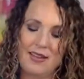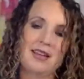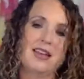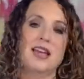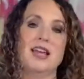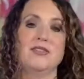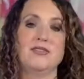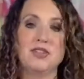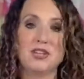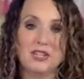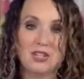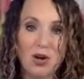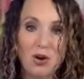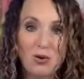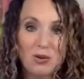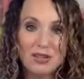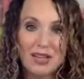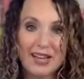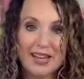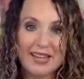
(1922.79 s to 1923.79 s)
if you don't
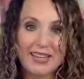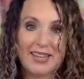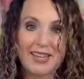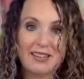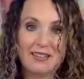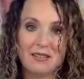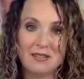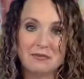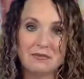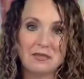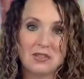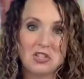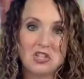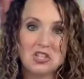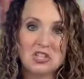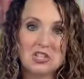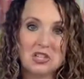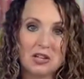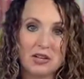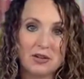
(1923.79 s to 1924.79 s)
like it, you
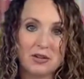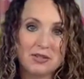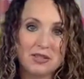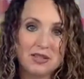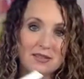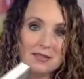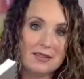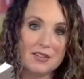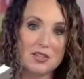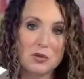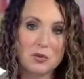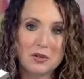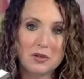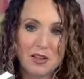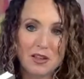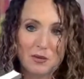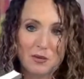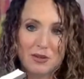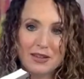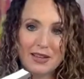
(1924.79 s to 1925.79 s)
just close it and do
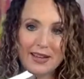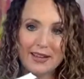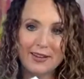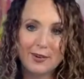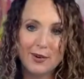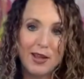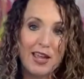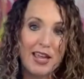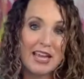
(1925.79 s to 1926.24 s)
another one later.